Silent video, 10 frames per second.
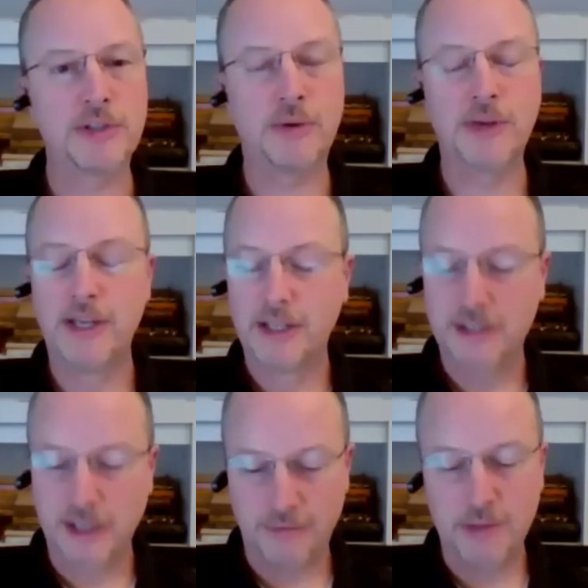So
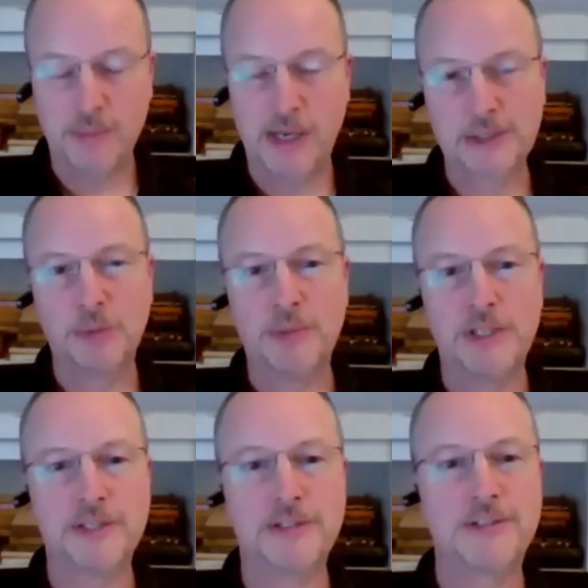that feedback loop
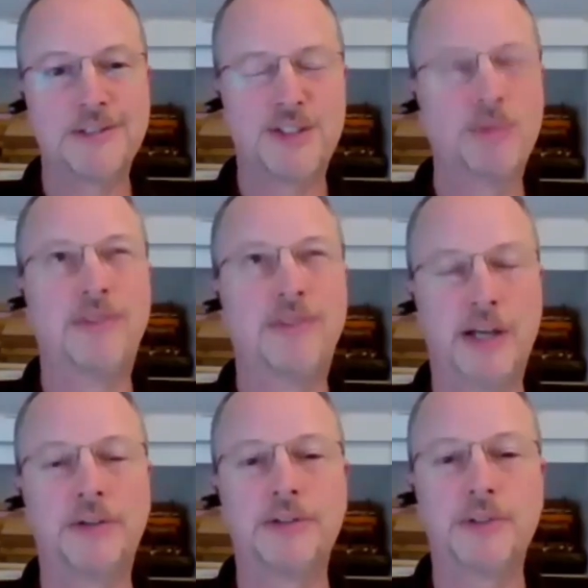is so
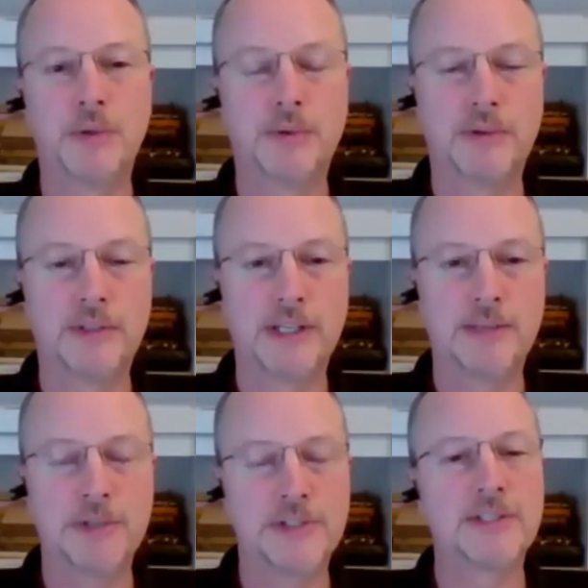vital to um,
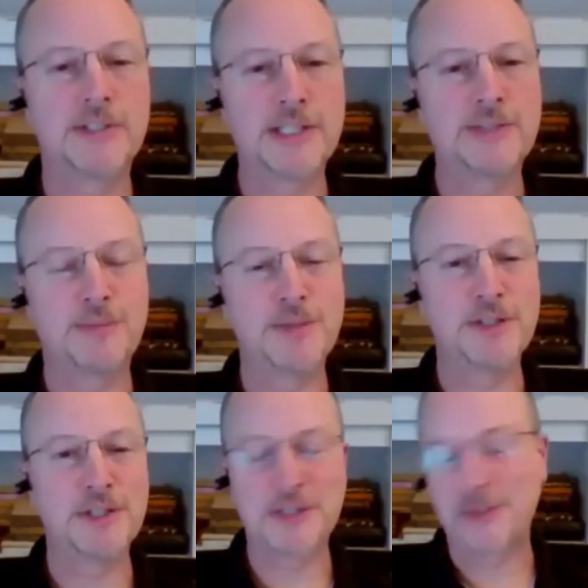the success of a
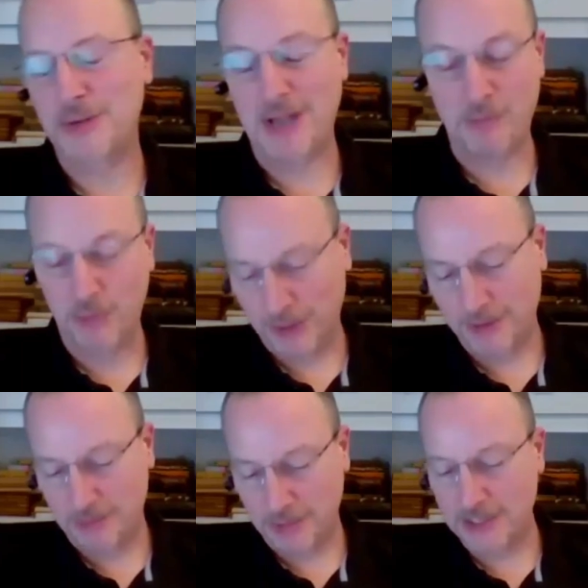business. So I'm really
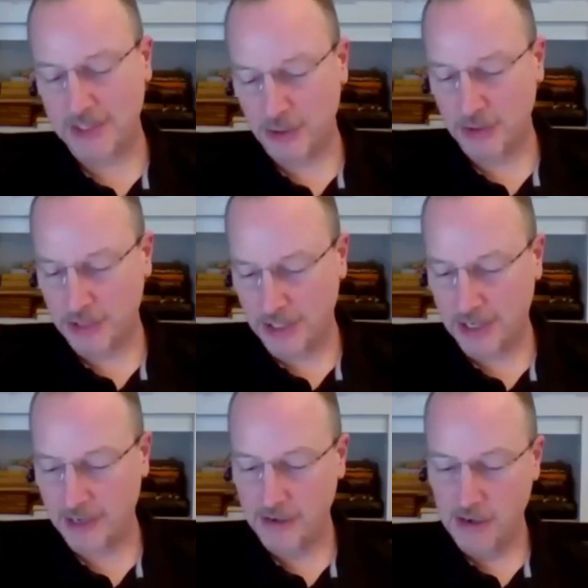pleased to hear you say
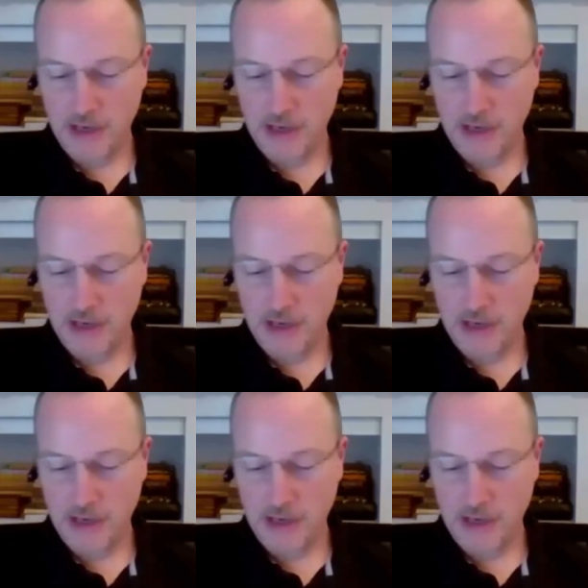that.